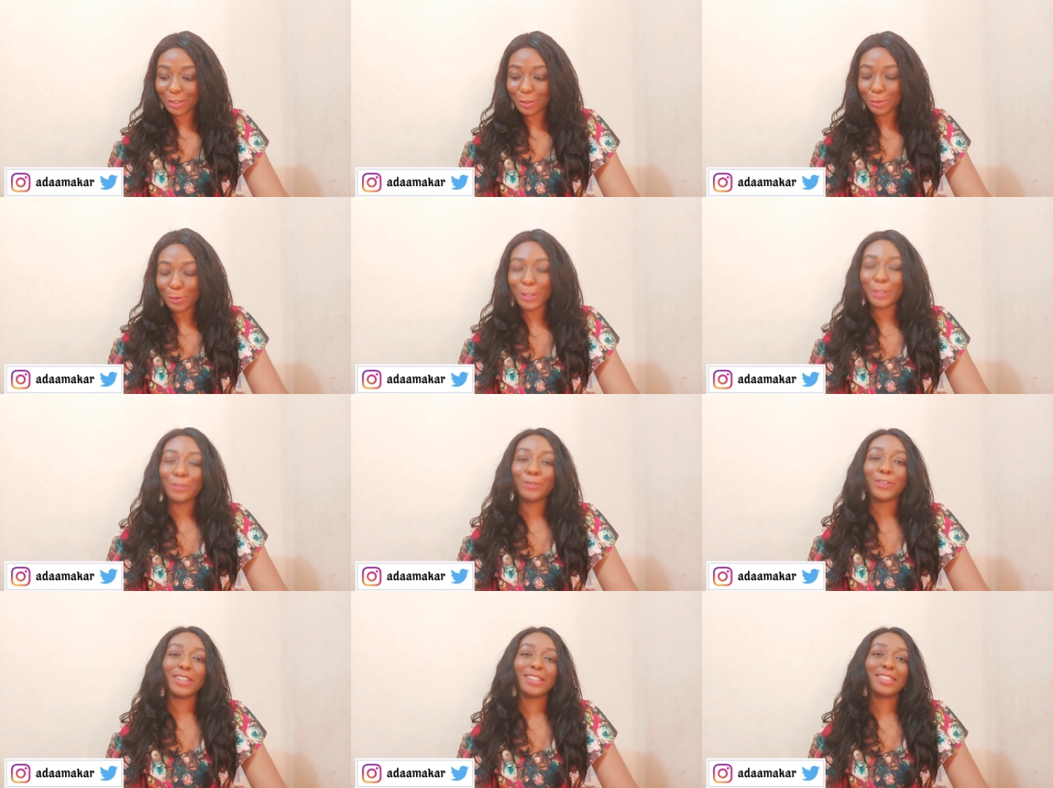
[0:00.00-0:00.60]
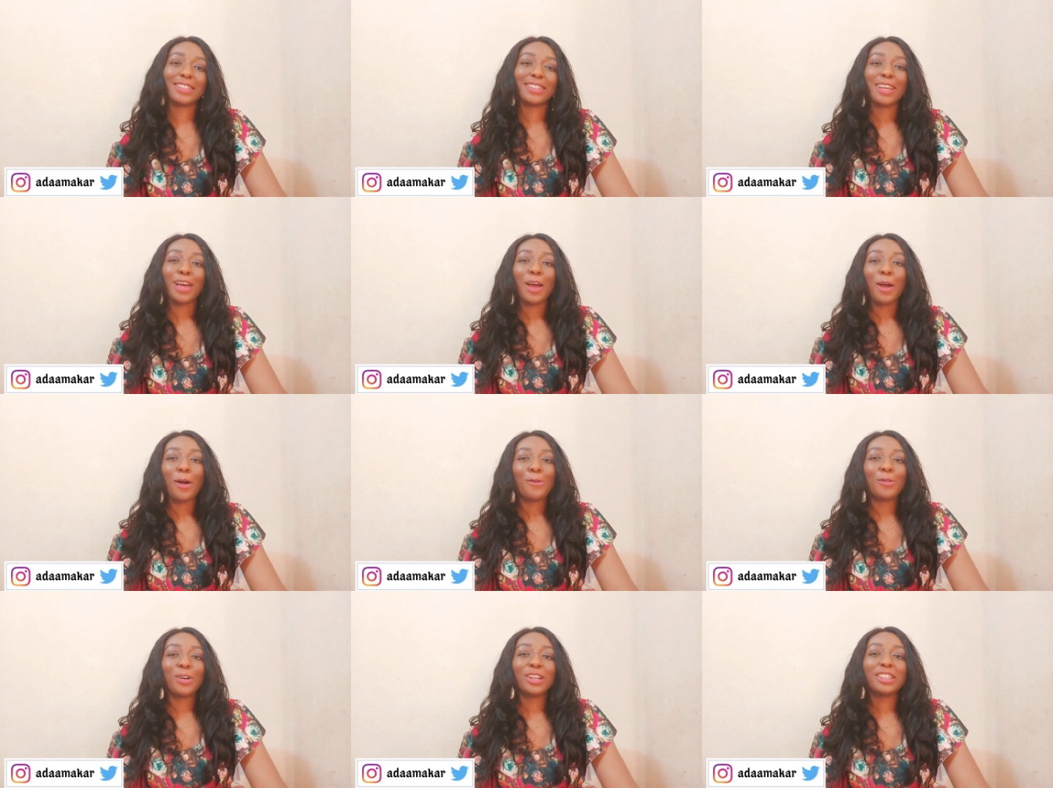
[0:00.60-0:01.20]
Wait first.
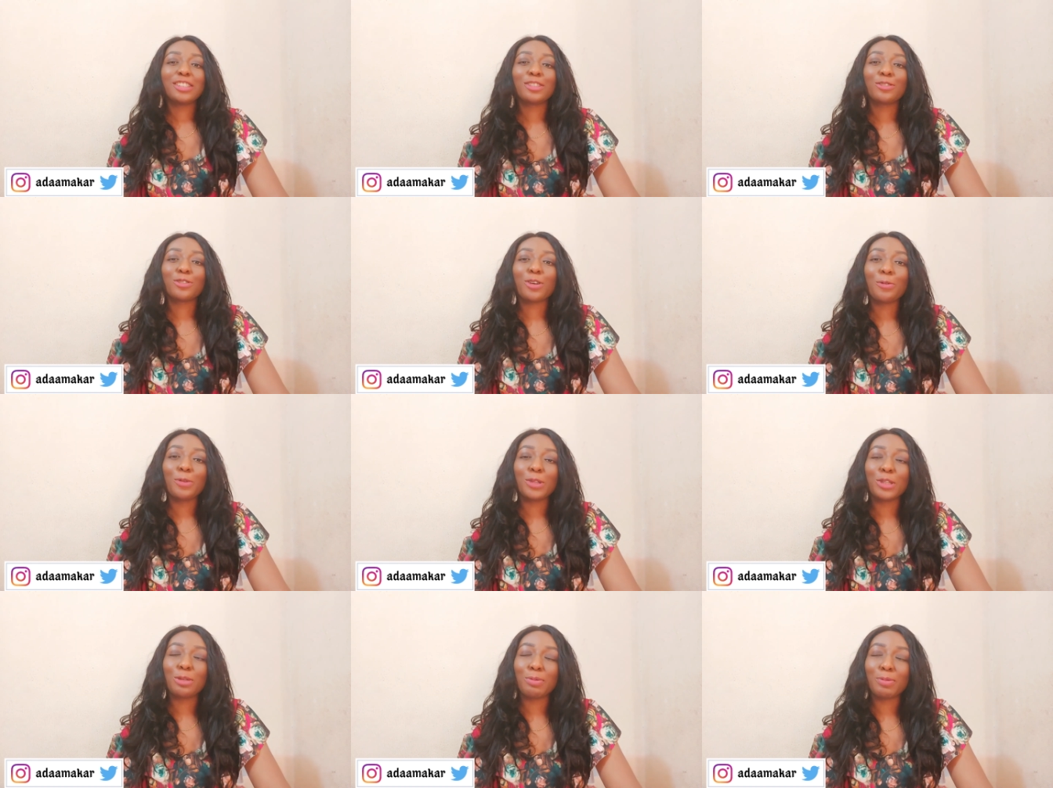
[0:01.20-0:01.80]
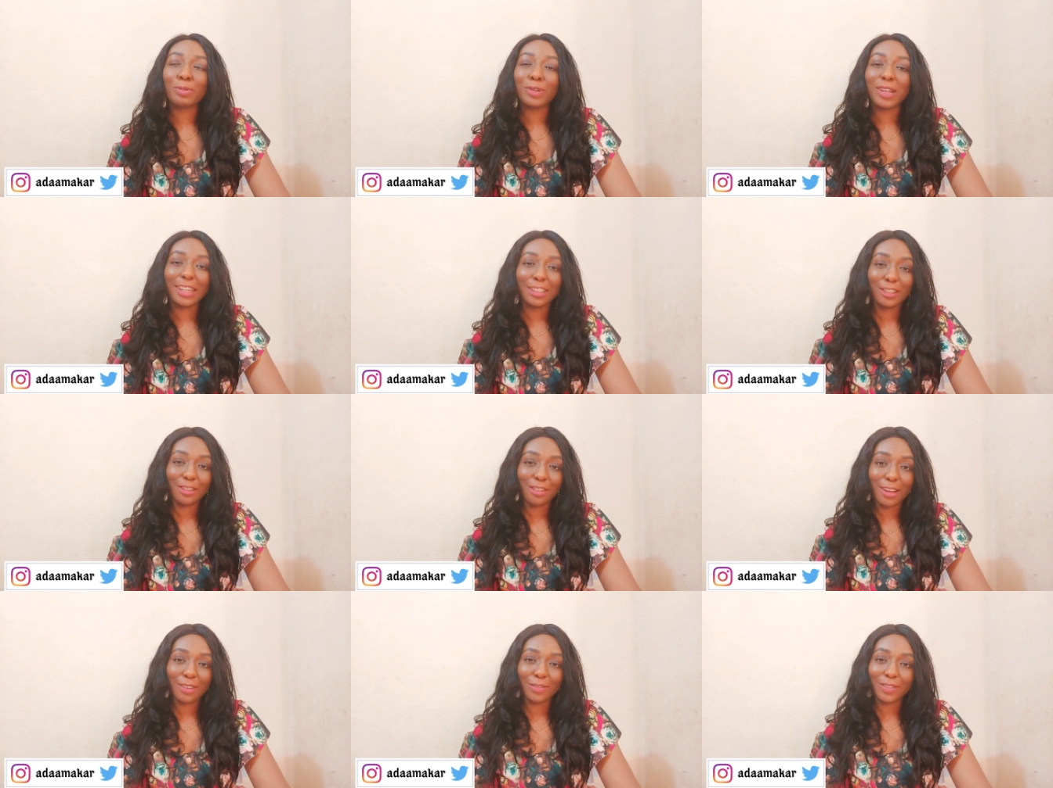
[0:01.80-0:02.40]
What is wrong with people are
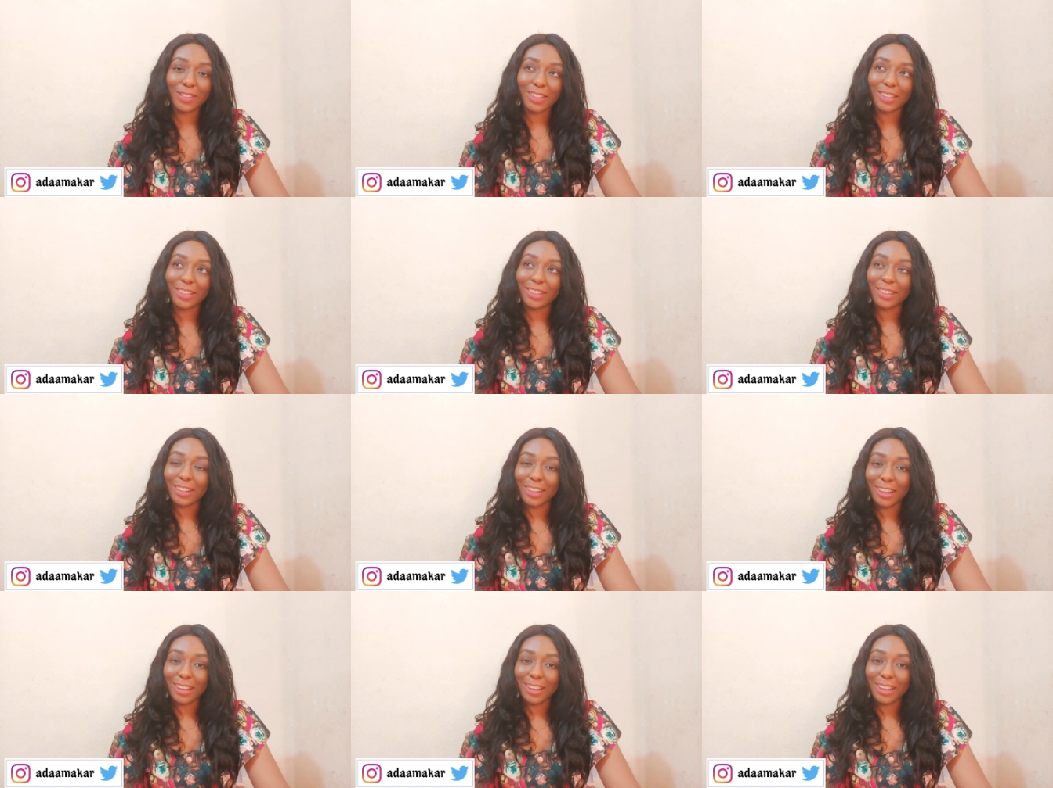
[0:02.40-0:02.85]
traveling?